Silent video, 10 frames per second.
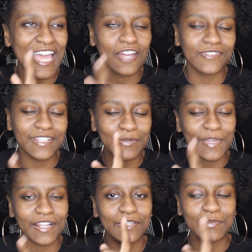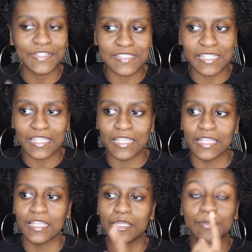African American Music
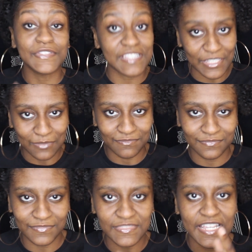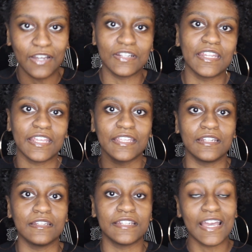Museum down
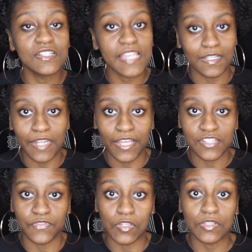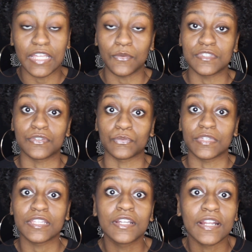in downtown Nashville. That was a
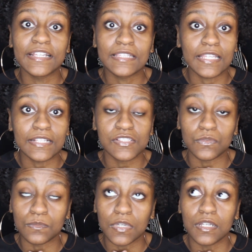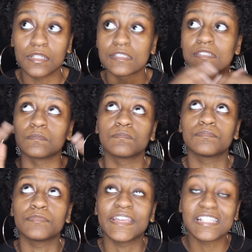really great thing to
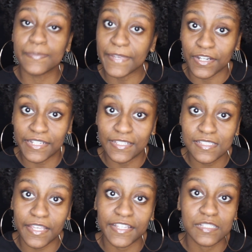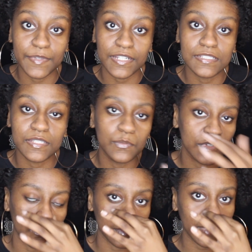experience. I experienced it
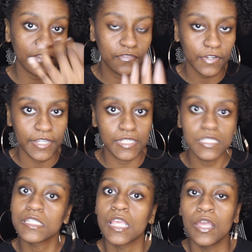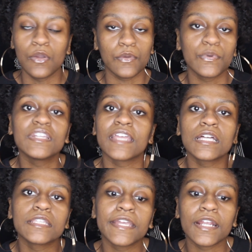with one of my friends. We went
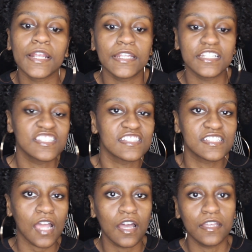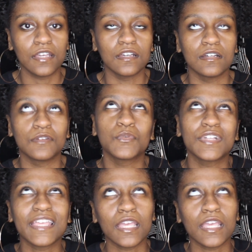down there and it just taught, well,